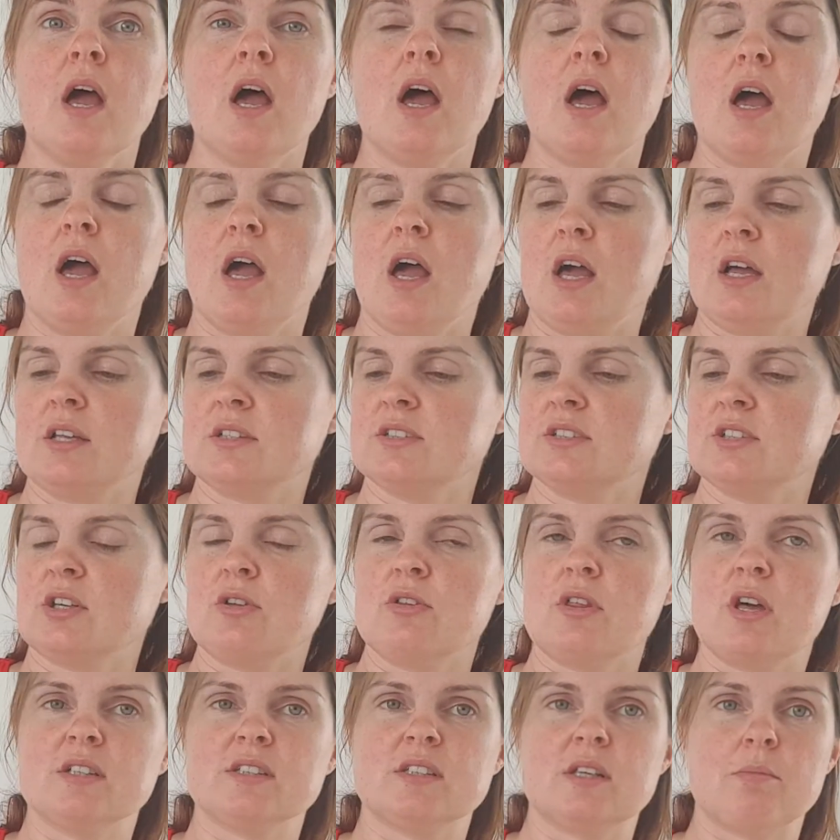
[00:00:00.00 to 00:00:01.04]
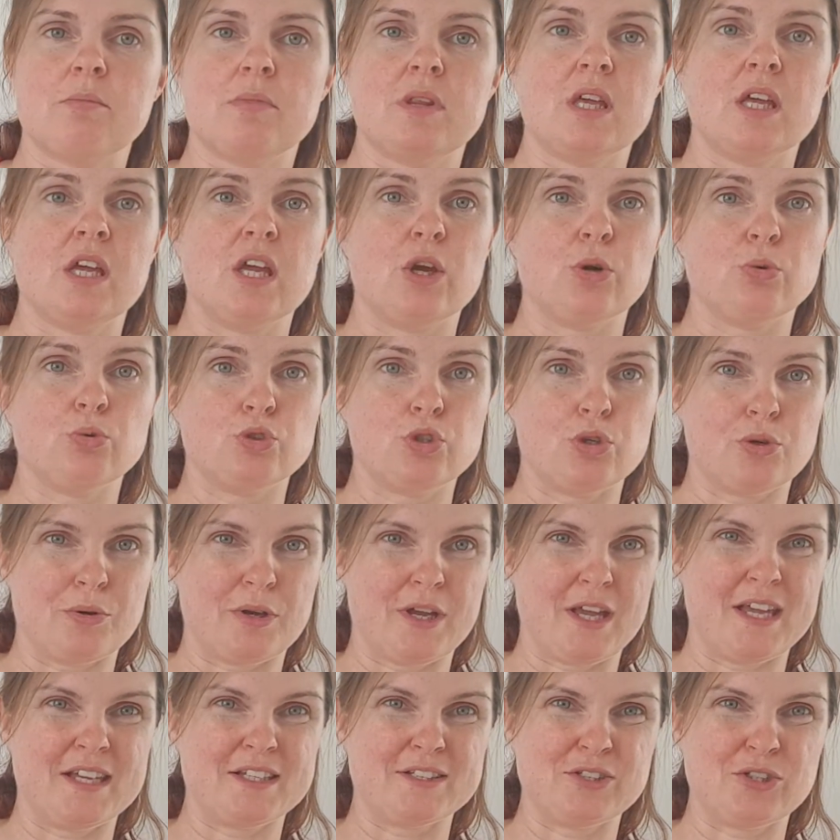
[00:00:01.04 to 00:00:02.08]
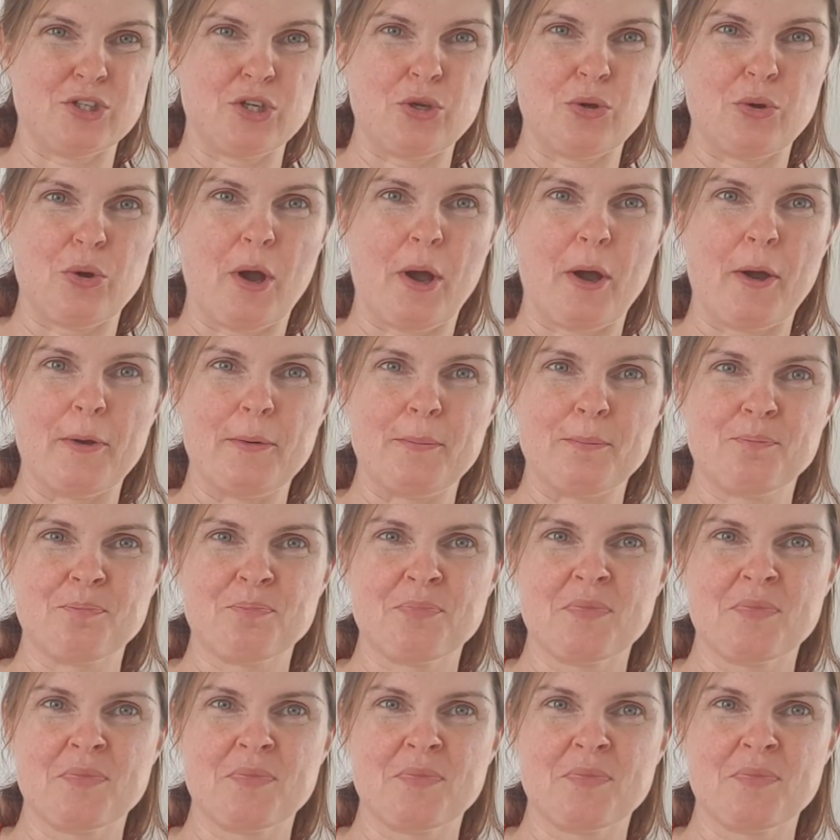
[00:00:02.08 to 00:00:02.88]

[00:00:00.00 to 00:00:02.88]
And so that's something he'll do at his new home.